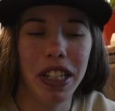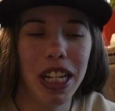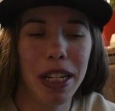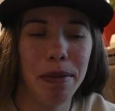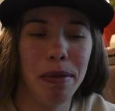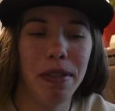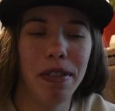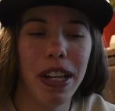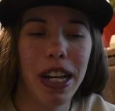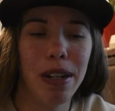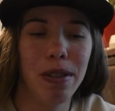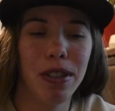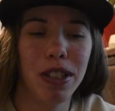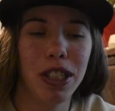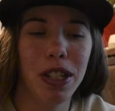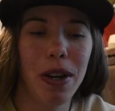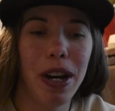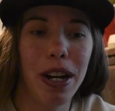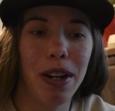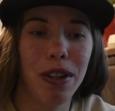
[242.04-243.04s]
type of flowers,
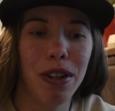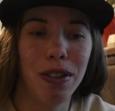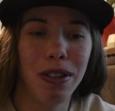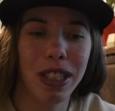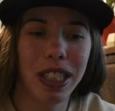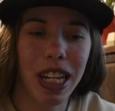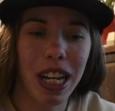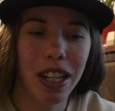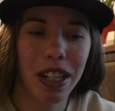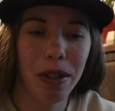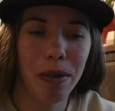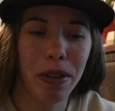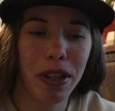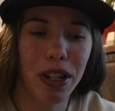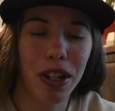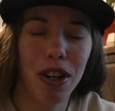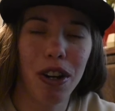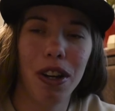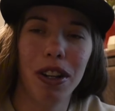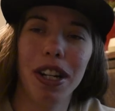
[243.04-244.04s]
so I don't know exactly what they're
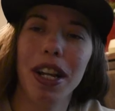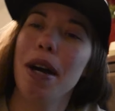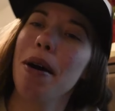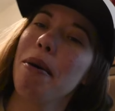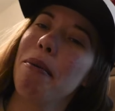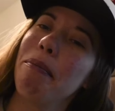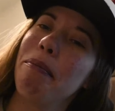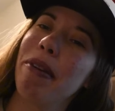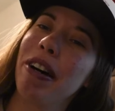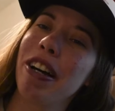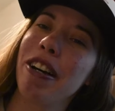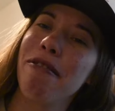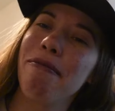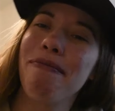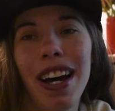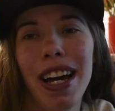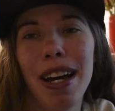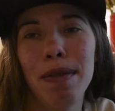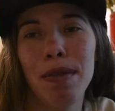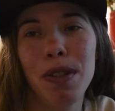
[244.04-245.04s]
called. But
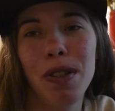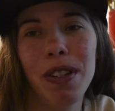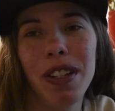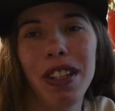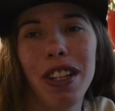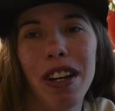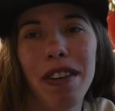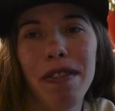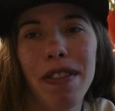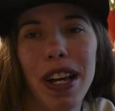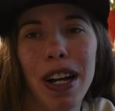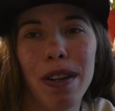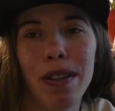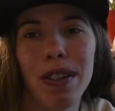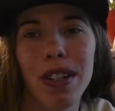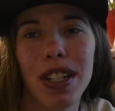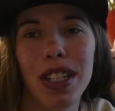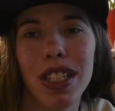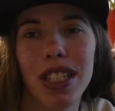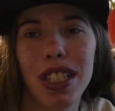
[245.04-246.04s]
I absolutely love
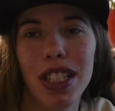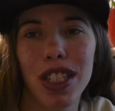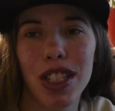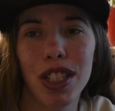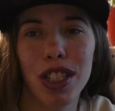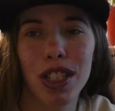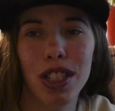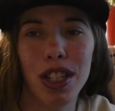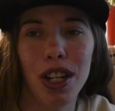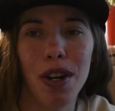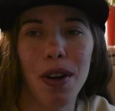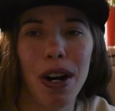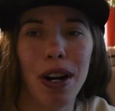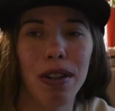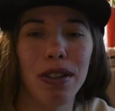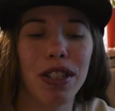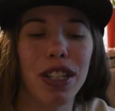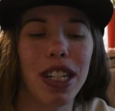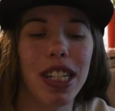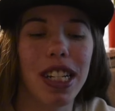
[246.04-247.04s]
flowers, so I
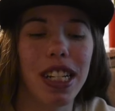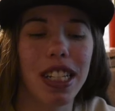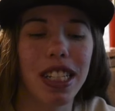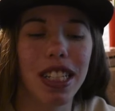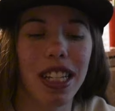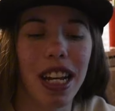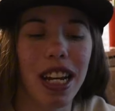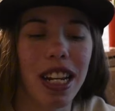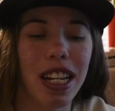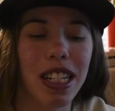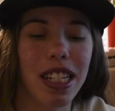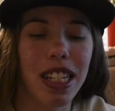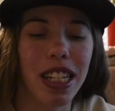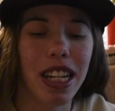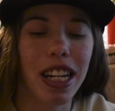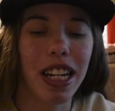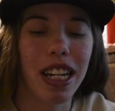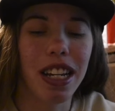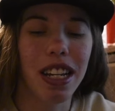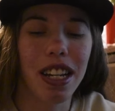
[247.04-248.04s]
was excited to
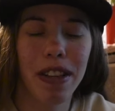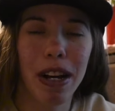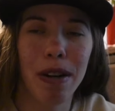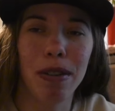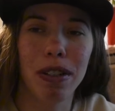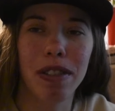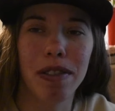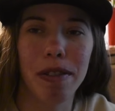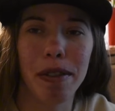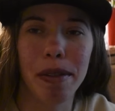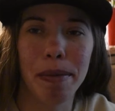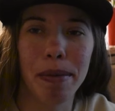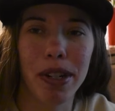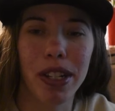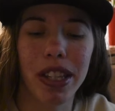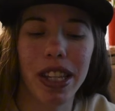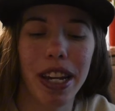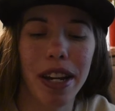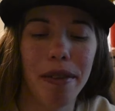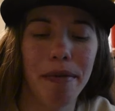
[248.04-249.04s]
get flowers for my
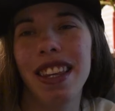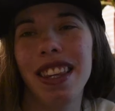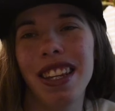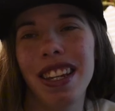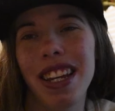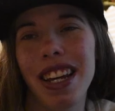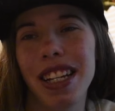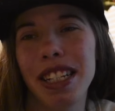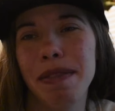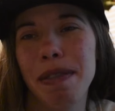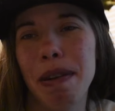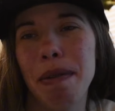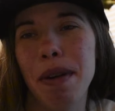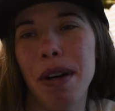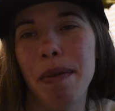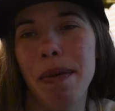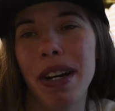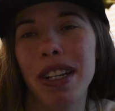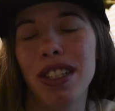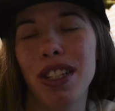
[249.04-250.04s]
birthday. And then next, my
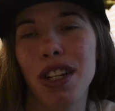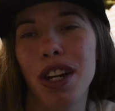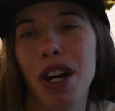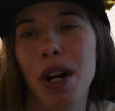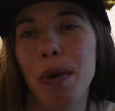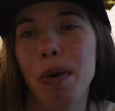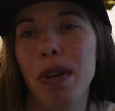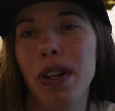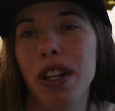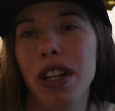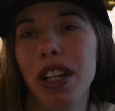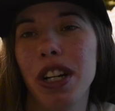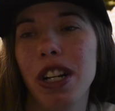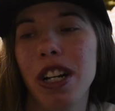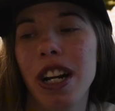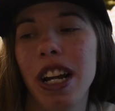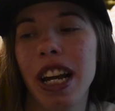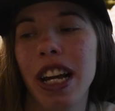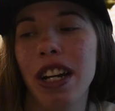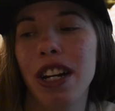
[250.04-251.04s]
mom has a coworker,
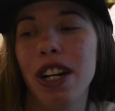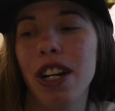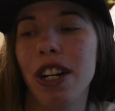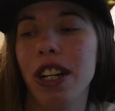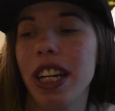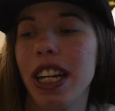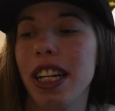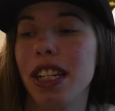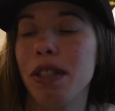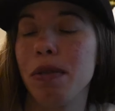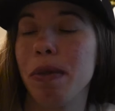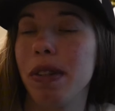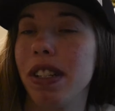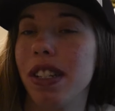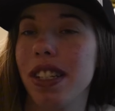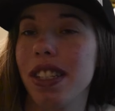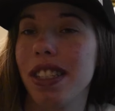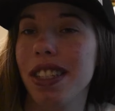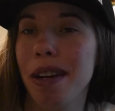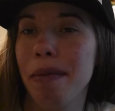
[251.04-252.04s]
and her kids went
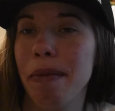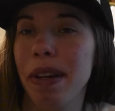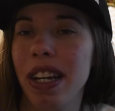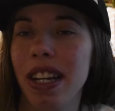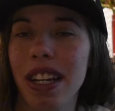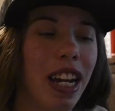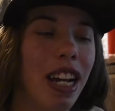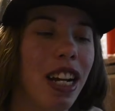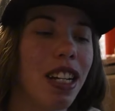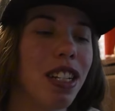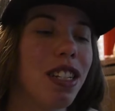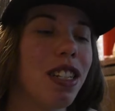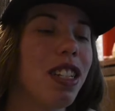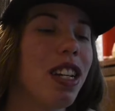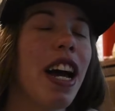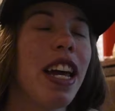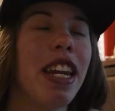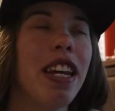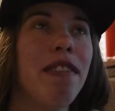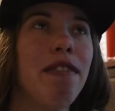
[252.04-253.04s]
to Summit, and
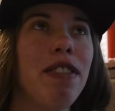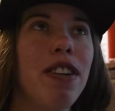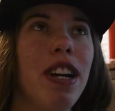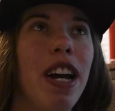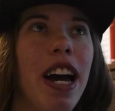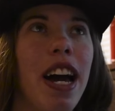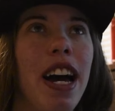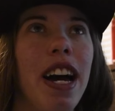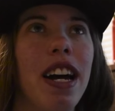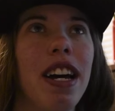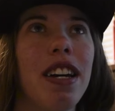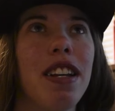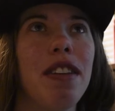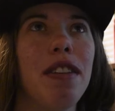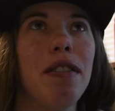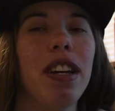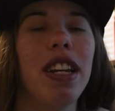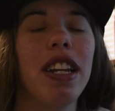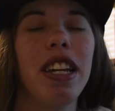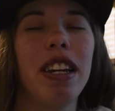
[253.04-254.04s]
I never
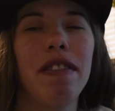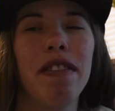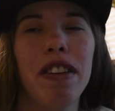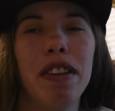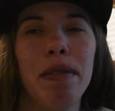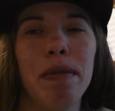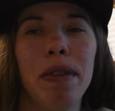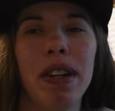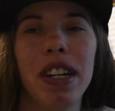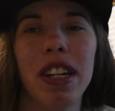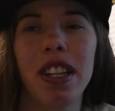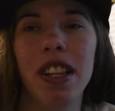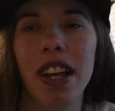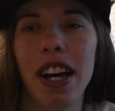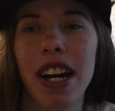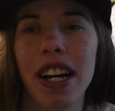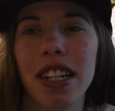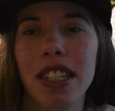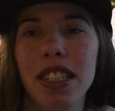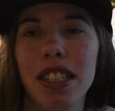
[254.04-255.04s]
had any of them in
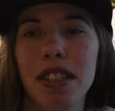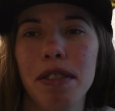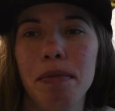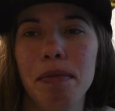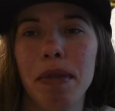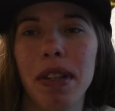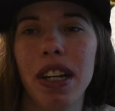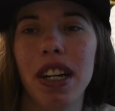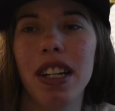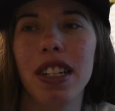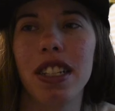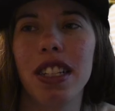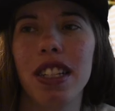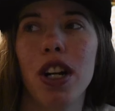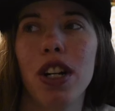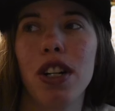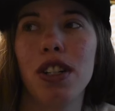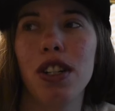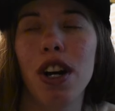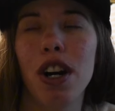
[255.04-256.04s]
class because
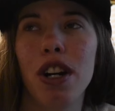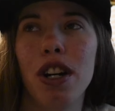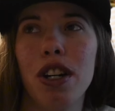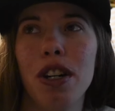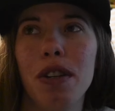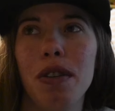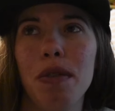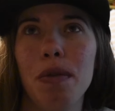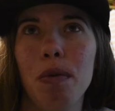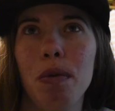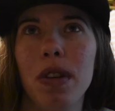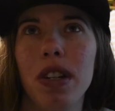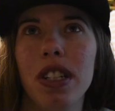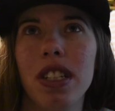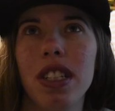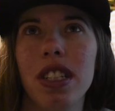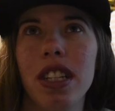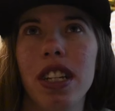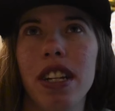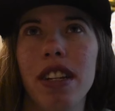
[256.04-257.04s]
her daughter
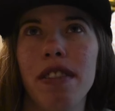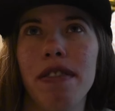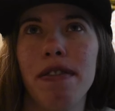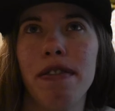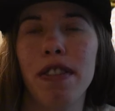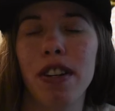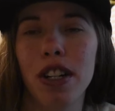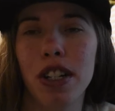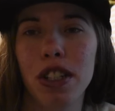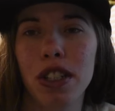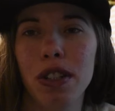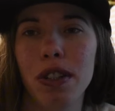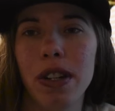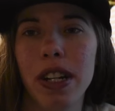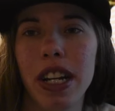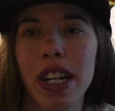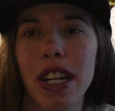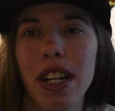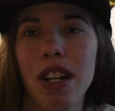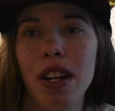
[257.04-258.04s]
was in first
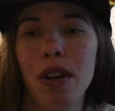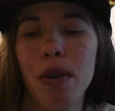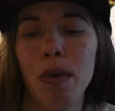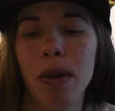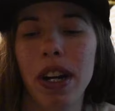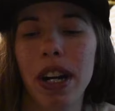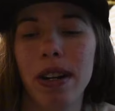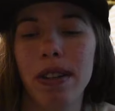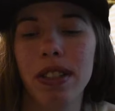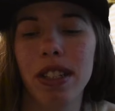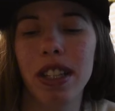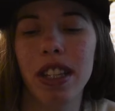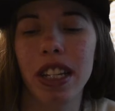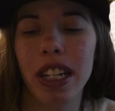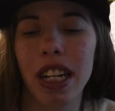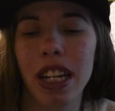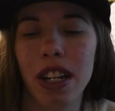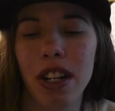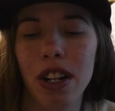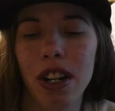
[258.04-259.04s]
grade when I was in the
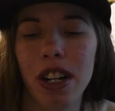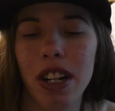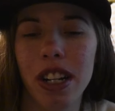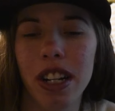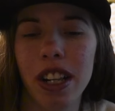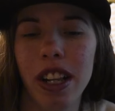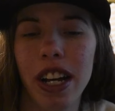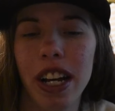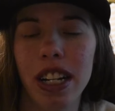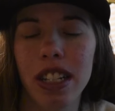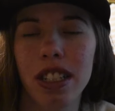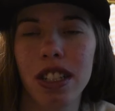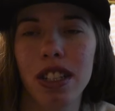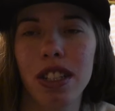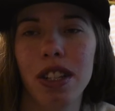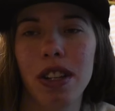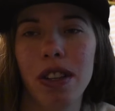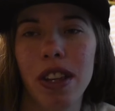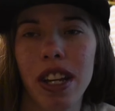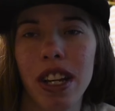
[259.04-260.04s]
kindergarten class.
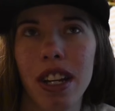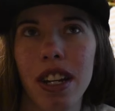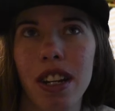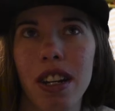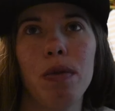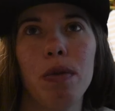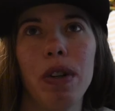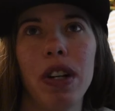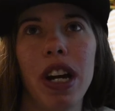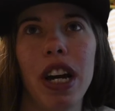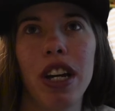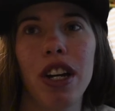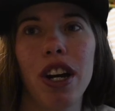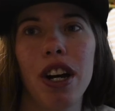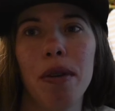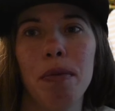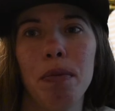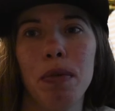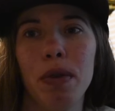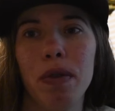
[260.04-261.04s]
So then when I
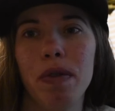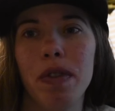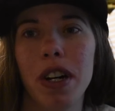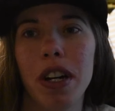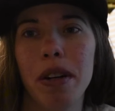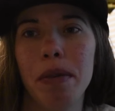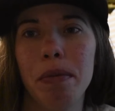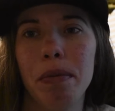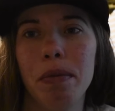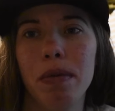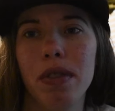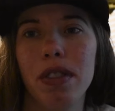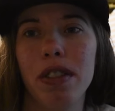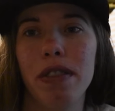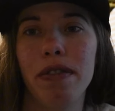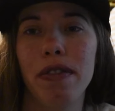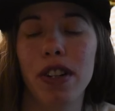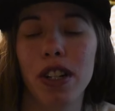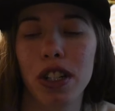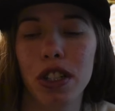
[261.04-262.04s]
got moved up to
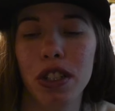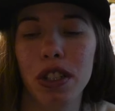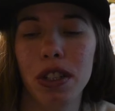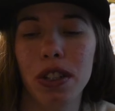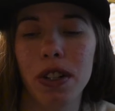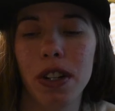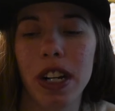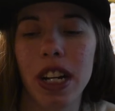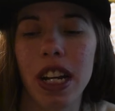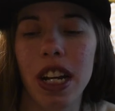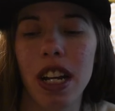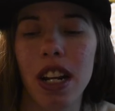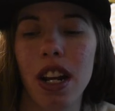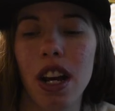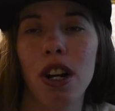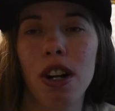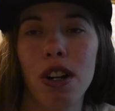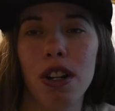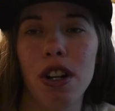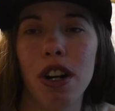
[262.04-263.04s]
first grade,
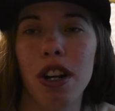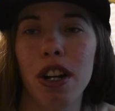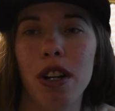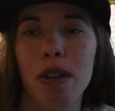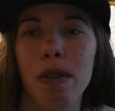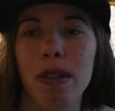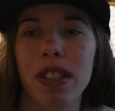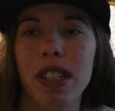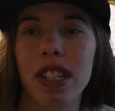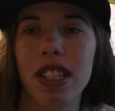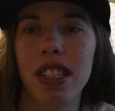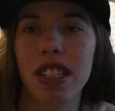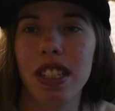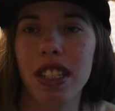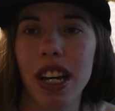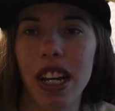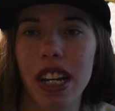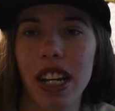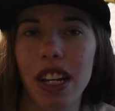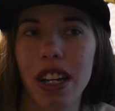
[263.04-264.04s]
her daughter was in
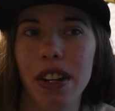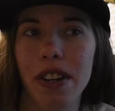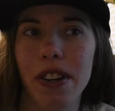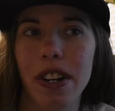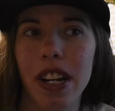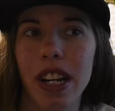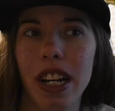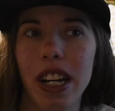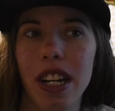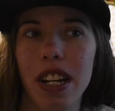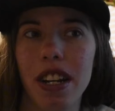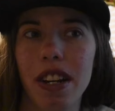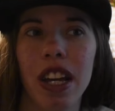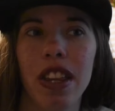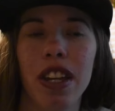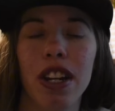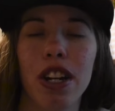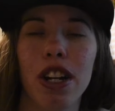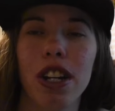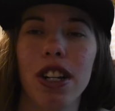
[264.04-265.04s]
second grade,
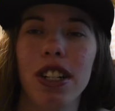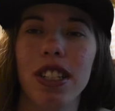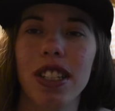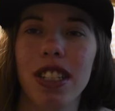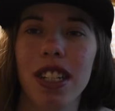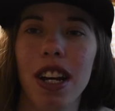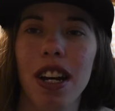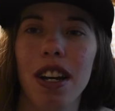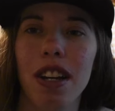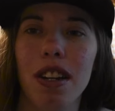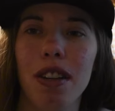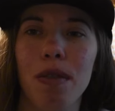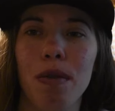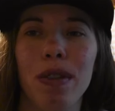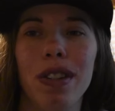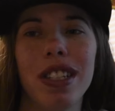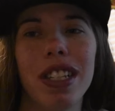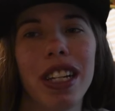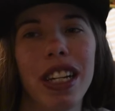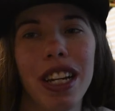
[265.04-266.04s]
and then her son
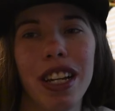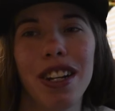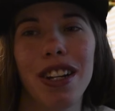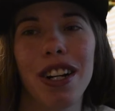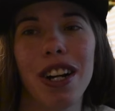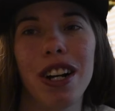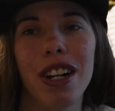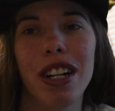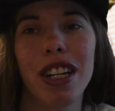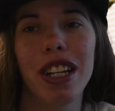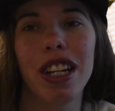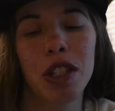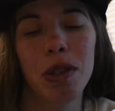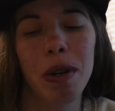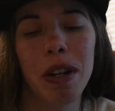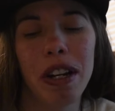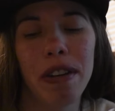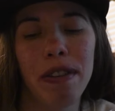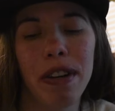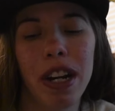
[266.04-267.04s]
was in kindergarten. So I
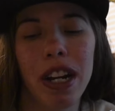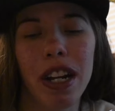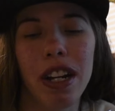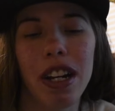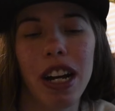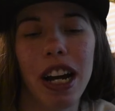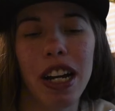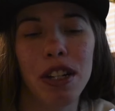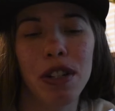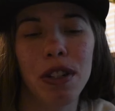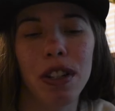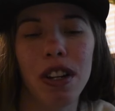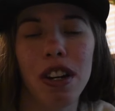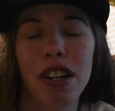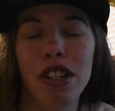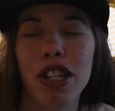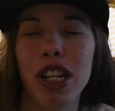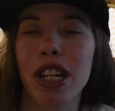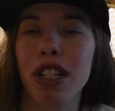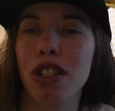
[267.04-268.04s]
never actually
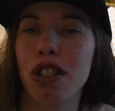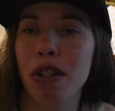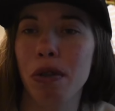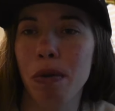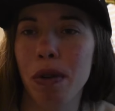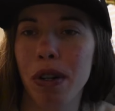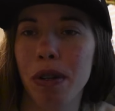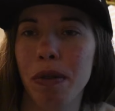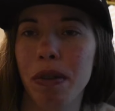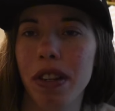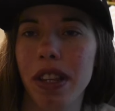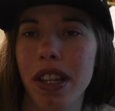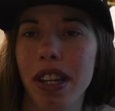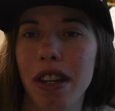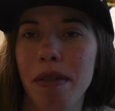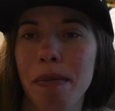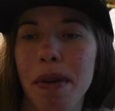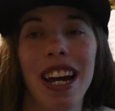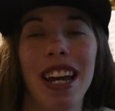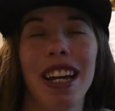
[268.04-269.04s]
got a chance to work with
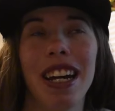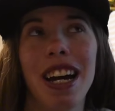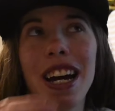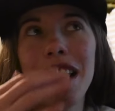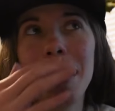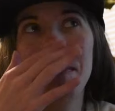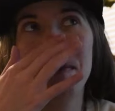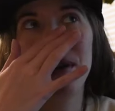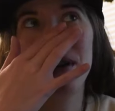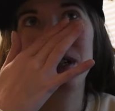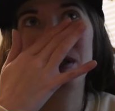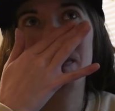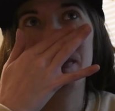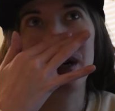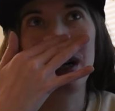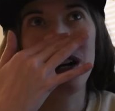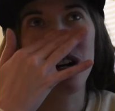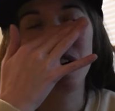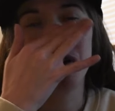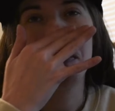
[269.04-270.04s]
them, and it kind of melts my
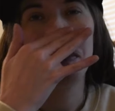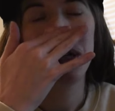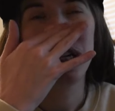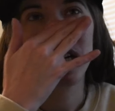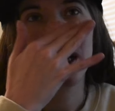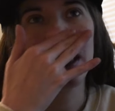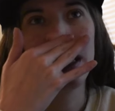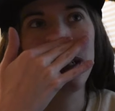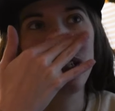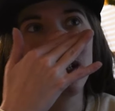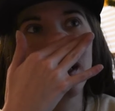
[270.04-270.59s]
heart because